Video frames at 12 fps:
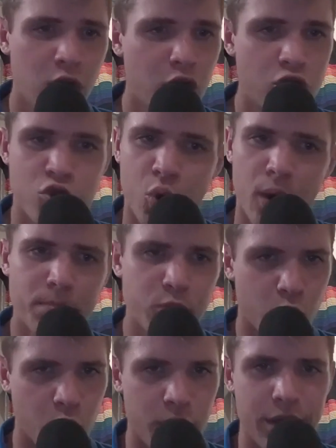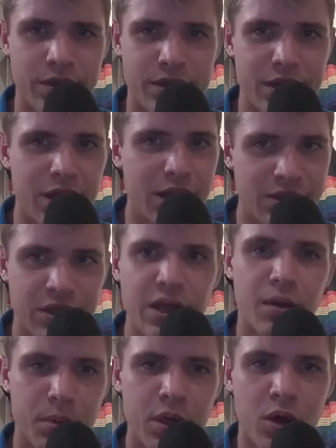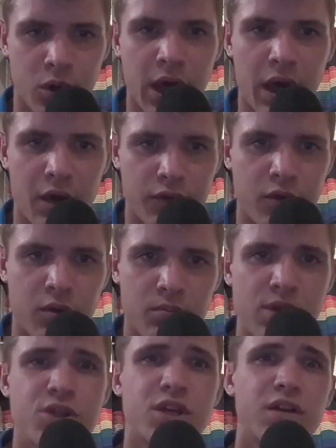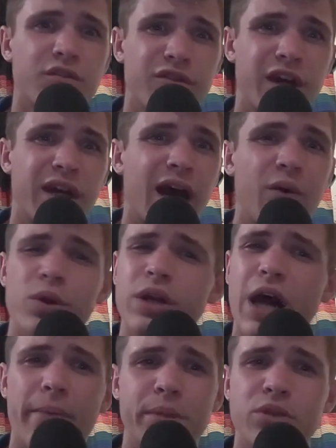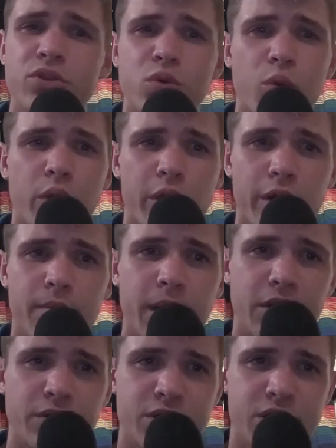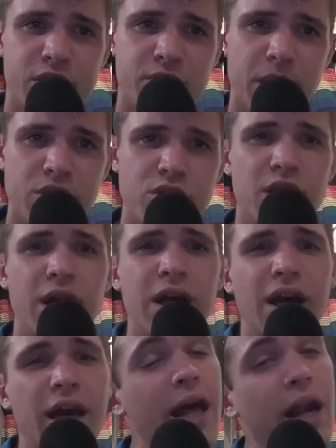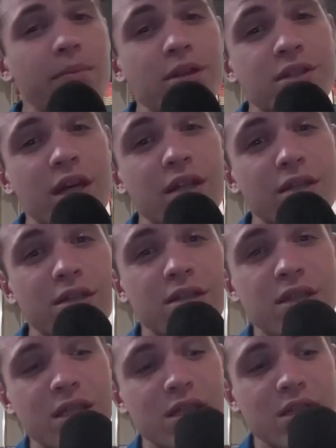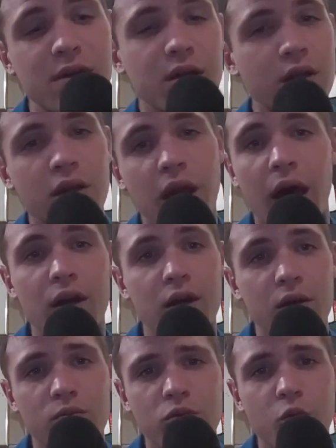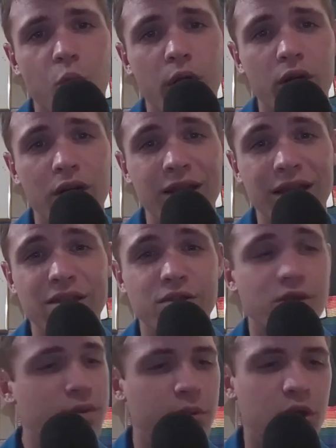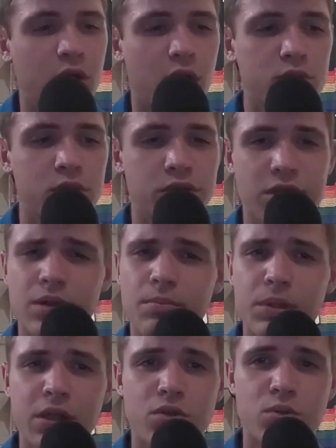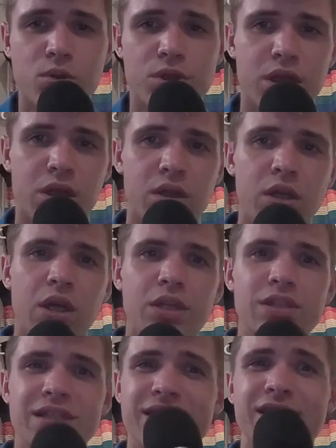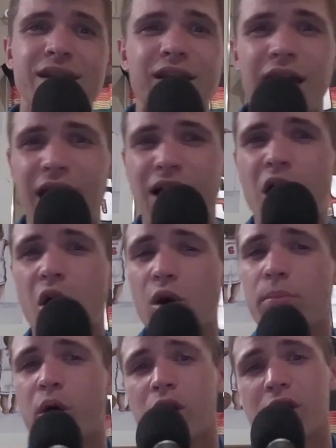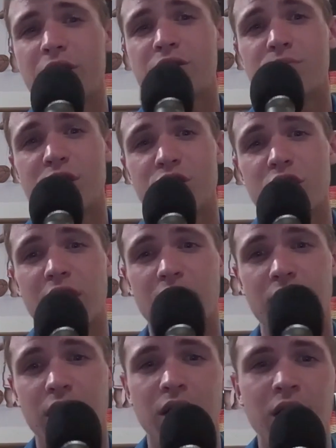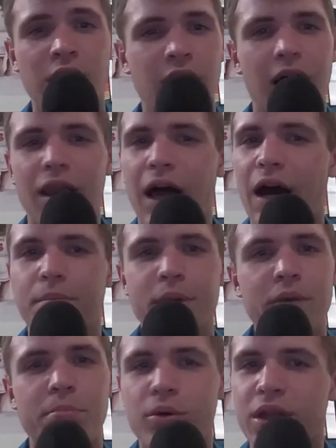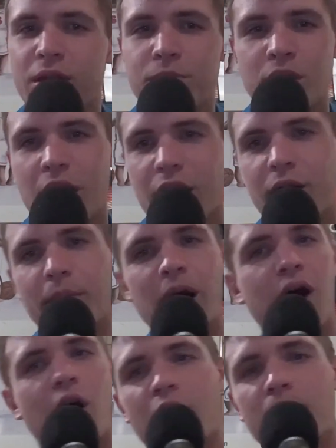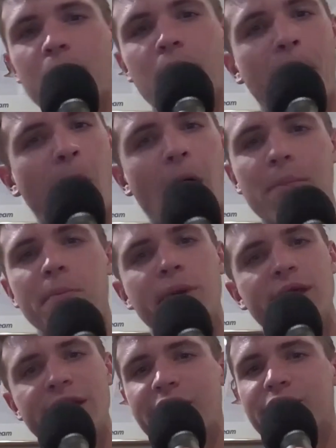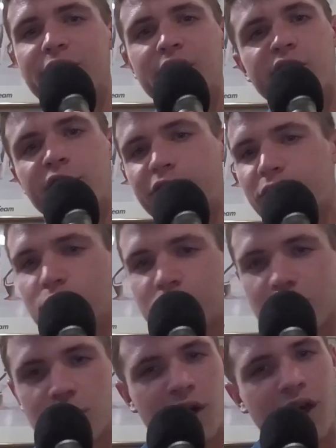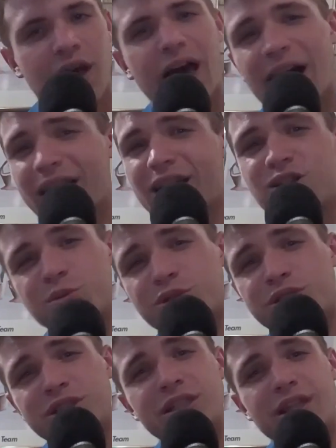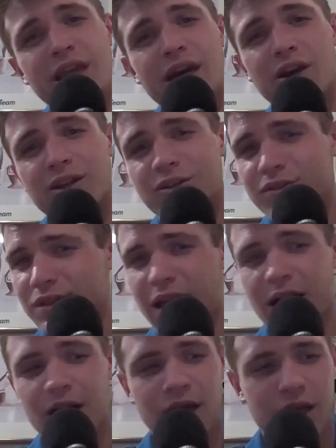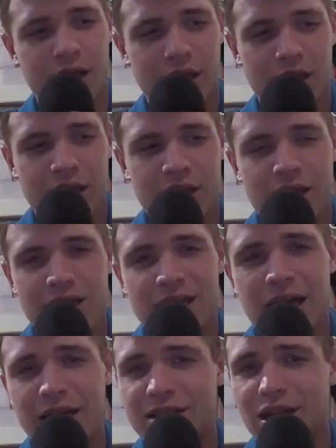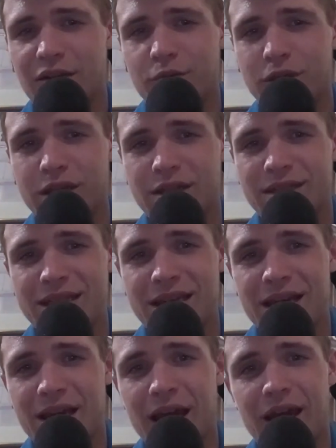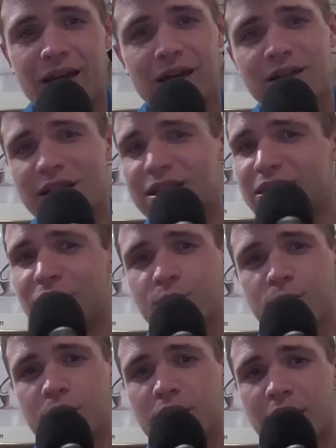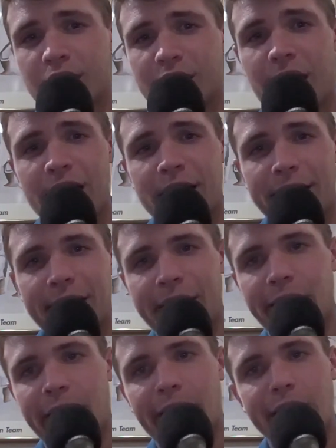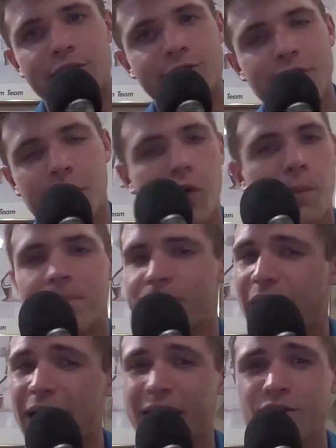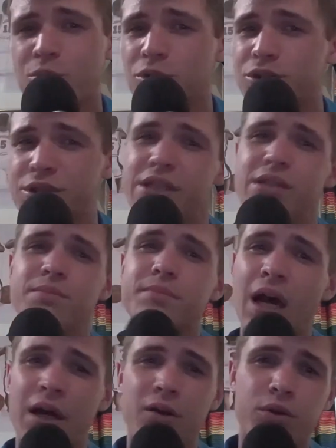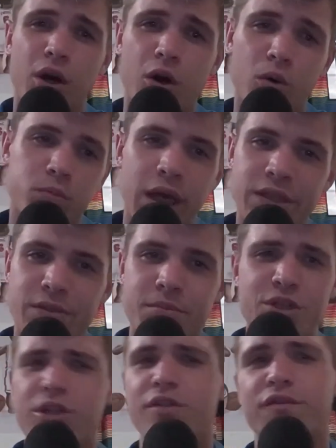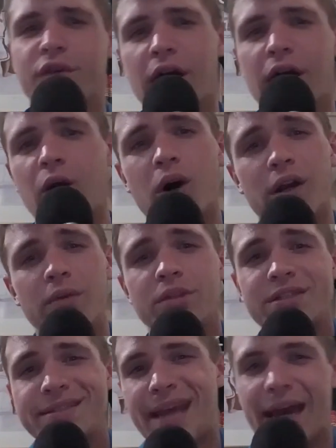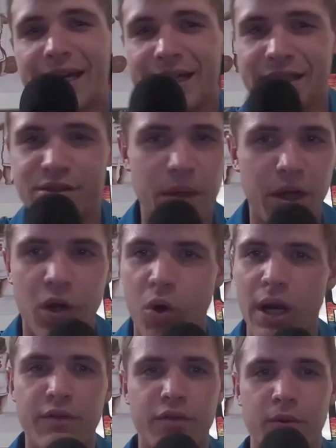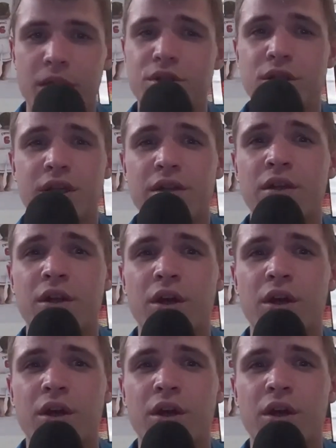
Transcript: script oriented. It's going to be okay if you're a Michigan fan. I would not be too worried about the suspension, and I'm excited to see kind of where it leads. It's going to be interesting to see a Harbaugh-less Michigan, and a lot of people keep talking about Harbaugh probably leaving in the future. I guess we'll see there. There's a lot of stuff with the NCAA, and he doesn't really like the AD a lot, so I guess we'll see. I don't know. As a Michigan fan, I want him to stay. He's been great for Michigan.